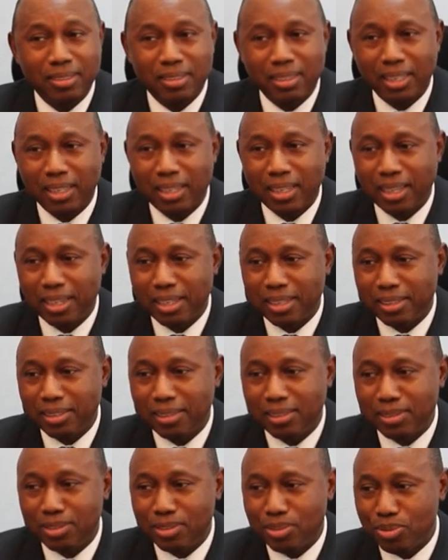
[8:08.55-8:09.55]
They
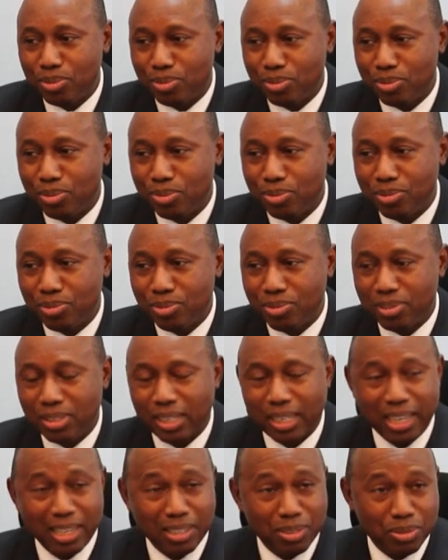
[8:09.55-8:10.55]
can do
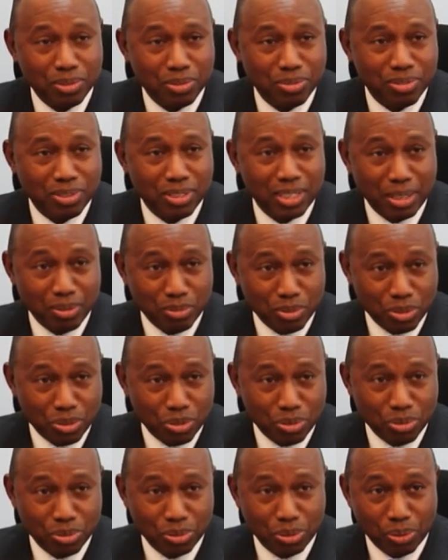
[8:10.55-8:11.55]
the kind of
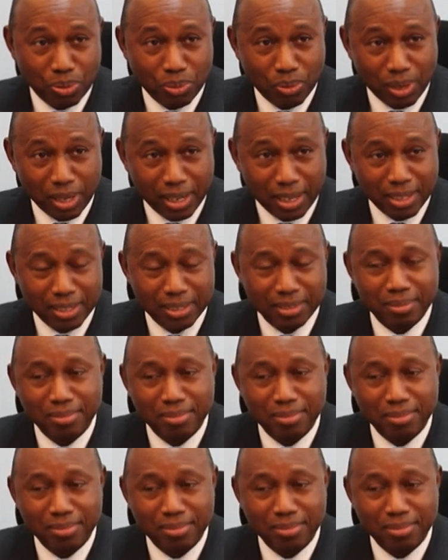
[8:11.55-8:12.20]
service you require,